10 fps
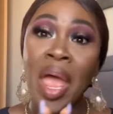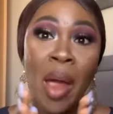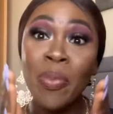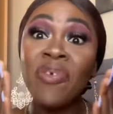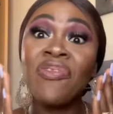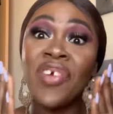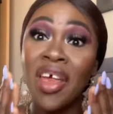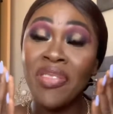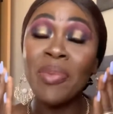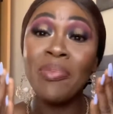I
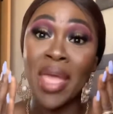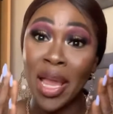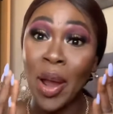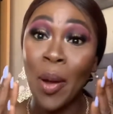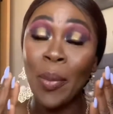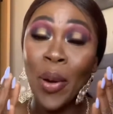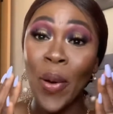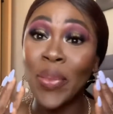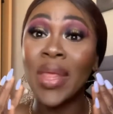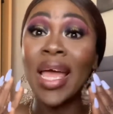prefer the makeup
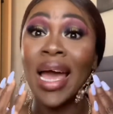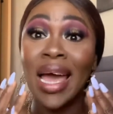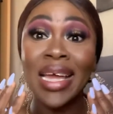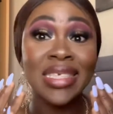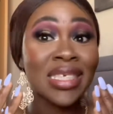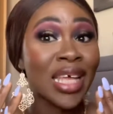on the guys